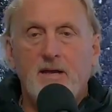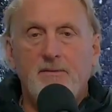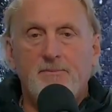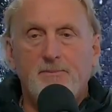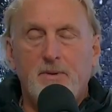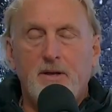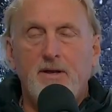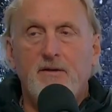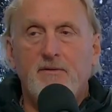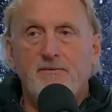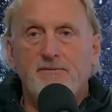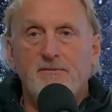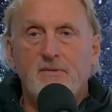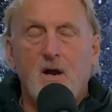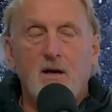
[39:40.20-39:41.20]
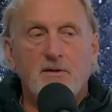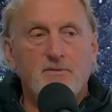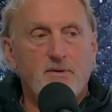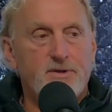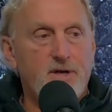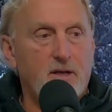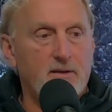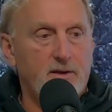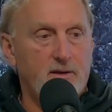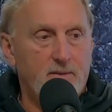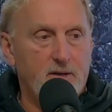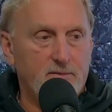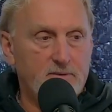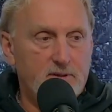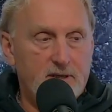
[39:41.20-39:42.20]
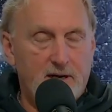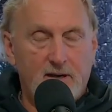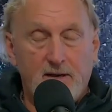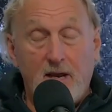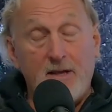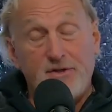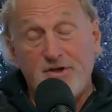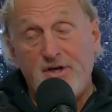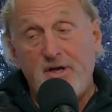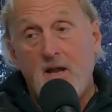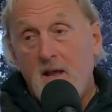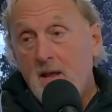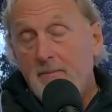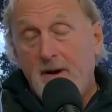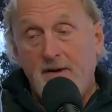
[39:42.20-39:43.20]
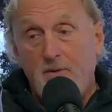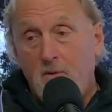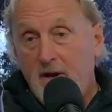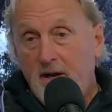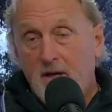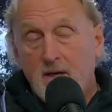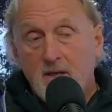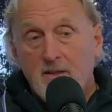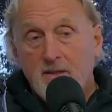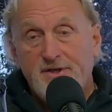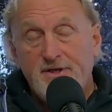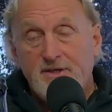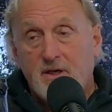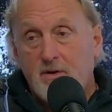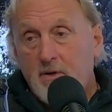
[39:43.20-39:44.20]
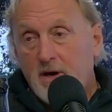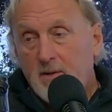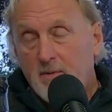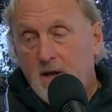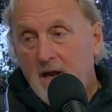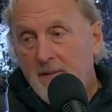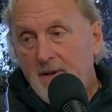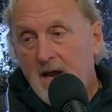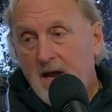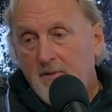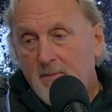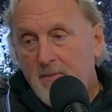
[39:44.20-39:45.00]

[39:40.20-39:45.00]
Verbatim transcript: had plenty of talks with Chelly about Caley, and she, she, by the way, she's incredible. I, I